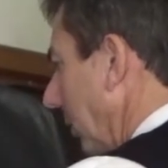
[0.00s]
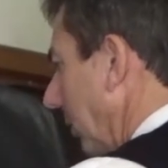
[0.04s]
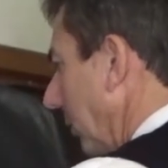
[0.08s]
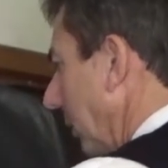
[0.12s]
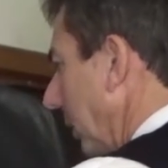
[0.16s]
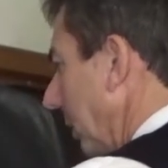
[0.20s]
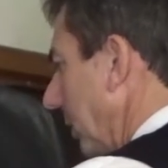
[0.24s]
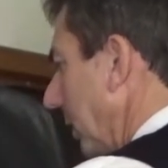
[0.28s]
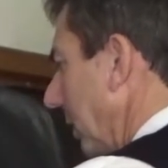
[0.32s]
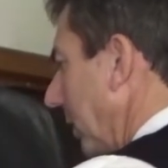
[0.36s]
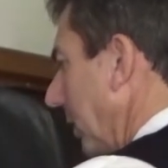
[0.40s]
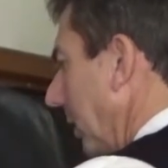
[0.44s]

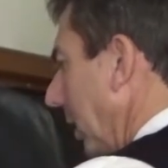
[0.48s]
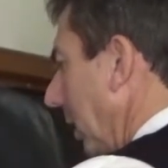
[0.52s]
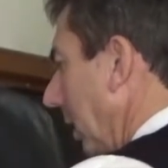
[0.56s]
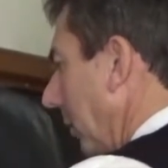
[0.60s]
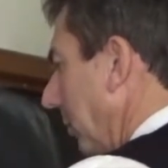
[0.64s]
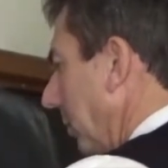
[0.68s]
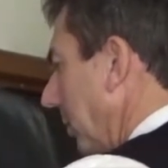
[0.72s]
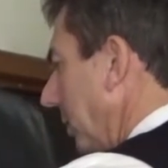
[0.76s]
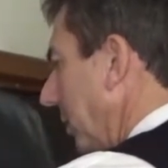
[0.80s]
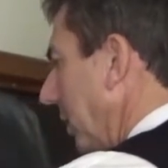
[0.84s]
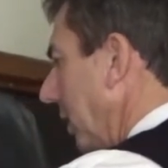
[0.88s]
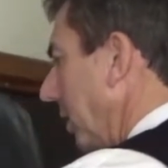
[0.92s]
this is our
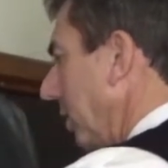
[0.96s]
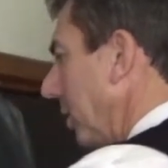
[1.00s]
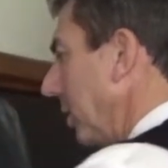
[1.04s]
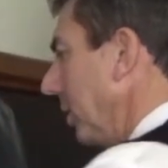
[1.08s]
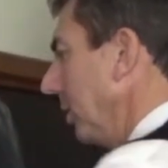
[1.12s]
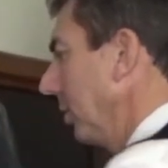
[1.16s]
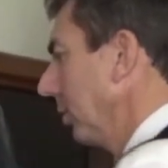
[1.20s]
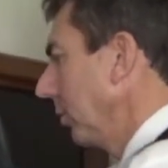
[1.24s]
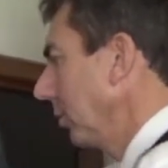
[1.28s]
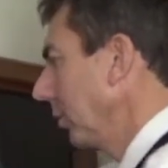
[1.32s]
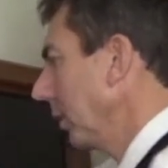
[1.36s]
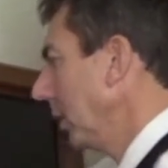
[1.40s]

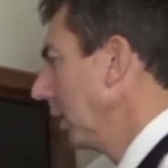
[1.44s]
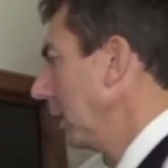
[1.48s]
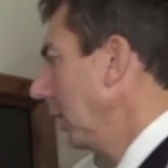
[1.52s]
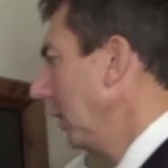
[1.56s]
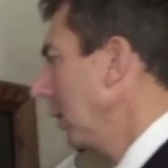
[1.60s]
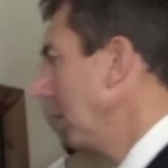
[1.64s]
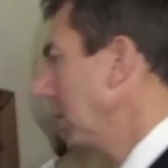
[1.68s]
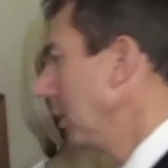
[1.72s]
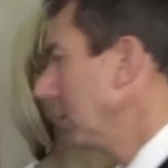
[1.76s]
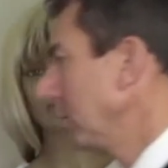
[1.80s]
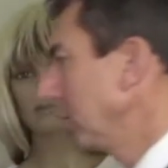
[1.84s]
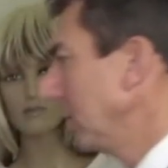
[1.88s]
positional
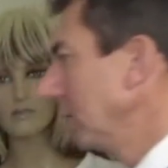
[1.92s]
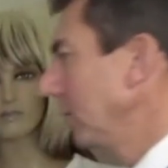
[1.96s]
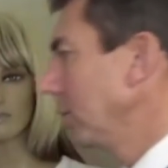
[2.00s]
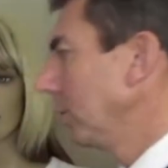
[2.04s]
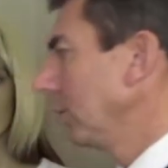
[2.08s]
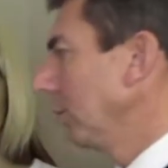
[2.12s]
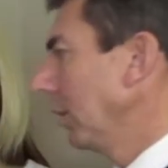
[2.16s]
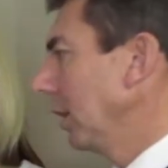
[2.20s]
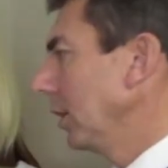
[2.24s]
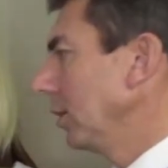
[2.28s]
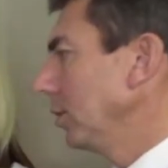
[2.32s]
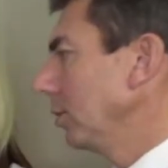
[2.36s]

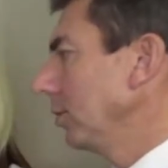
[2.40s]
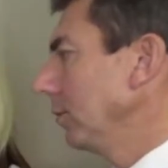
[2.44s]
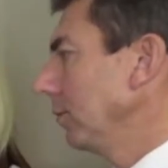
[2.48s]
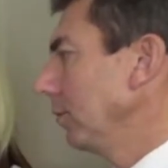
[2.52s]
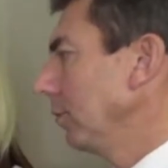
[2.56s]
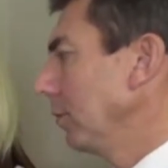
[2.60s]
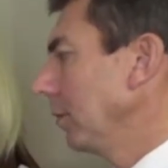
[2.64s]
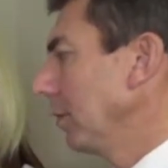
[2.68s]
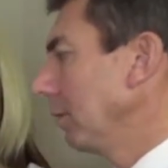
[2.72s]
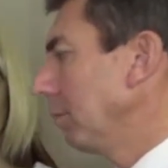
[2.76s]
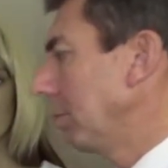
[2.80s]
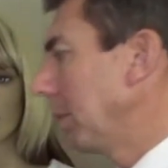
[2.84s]
situation
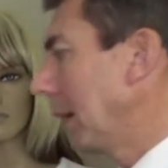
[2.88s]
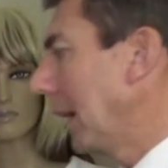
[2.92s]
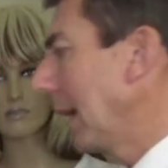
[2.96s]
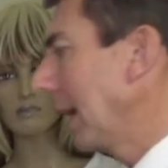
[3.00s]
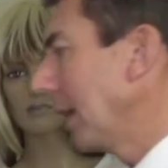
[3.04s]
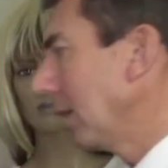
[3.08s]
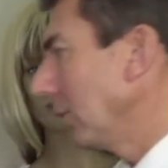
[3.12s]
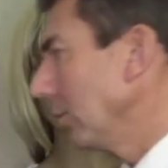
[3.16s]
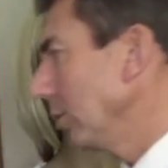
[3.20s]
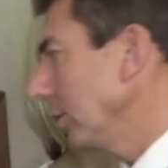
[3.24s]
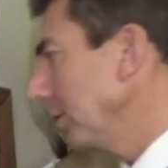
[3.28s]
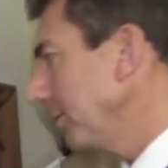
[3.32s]
for the
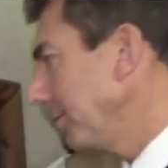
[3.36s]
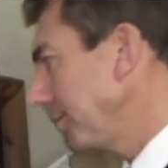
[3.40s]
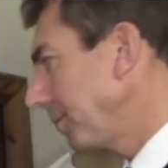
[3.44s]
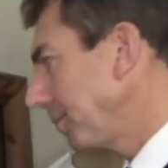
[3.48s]
pound.